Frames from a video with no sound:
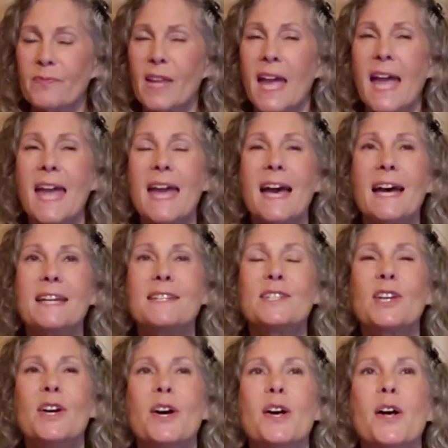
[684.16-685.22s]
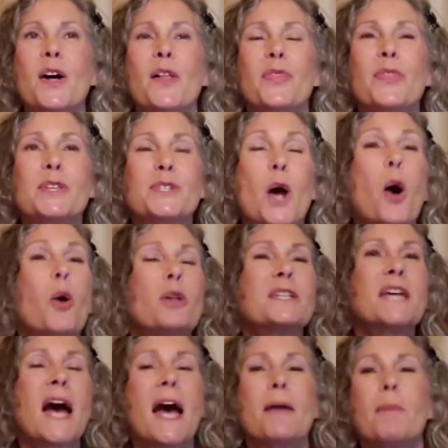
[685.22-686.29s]
And this whole
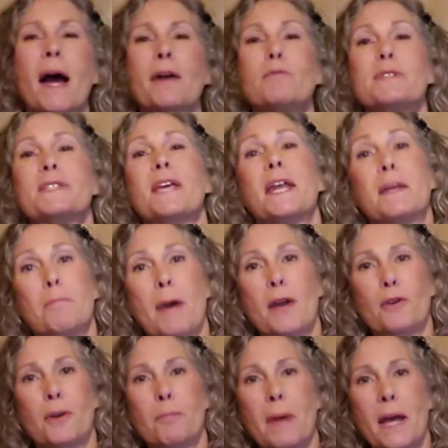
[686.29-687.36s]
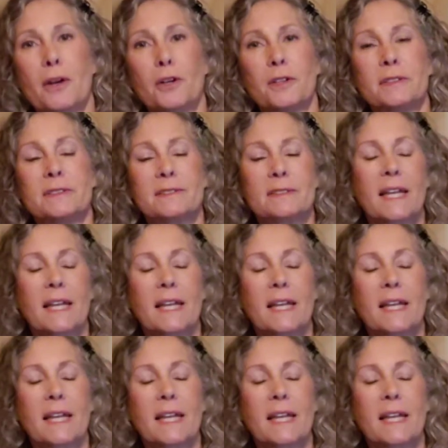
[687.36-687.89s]
time I was getting better and better.